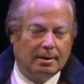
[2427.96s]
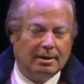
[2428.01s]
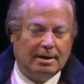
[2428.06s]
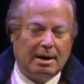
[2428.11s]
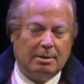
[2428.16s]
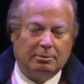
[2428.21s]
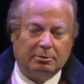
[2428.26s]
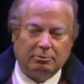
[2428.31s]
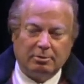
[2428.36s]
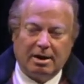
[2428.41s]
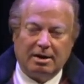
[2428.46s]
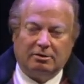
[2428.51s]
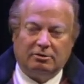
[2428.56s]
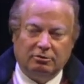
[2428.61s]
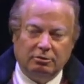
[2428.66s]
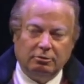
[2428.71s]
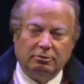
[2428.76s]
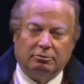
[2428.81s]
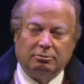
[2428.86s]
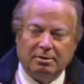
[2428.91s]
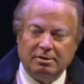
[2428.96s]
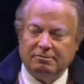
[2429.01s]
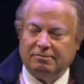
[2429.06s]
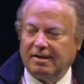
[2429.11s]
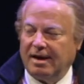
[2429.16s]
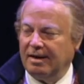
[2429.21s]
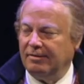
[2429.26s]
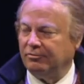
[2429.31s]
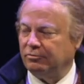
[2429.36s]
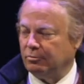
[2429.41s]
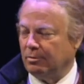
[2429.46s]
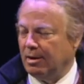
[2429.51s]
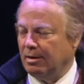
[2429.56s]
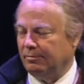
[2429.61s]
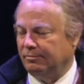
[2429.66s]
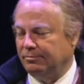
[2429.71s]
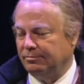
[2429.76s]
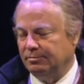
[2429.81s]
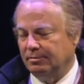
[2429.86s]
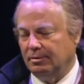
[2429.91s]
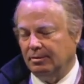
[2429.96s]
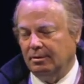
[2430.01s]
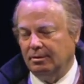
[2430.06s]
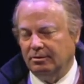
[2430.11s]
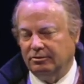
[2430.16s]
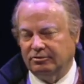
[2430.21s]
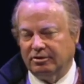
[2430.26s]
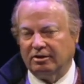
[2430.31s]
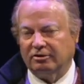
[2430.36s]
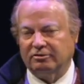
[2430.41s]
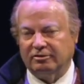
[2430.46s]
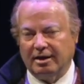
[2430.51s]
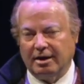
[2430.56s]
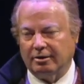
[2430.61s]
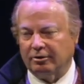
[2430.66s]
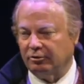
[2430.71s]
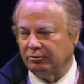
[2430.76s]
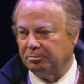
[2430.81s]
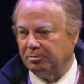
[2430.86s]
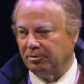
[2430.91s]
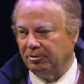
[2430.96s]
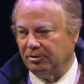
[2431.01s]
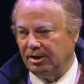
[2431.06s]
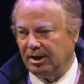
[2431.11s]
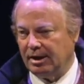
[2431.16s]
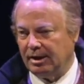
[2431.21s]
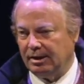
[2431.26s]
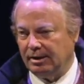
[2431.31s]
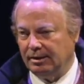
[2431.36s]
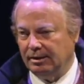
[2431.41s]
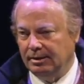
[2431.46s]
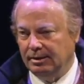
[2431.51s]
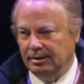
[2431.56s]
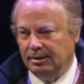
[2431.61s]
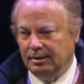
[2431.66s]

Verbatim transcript: And I would write 2, 3, 5, 12 such letters per day.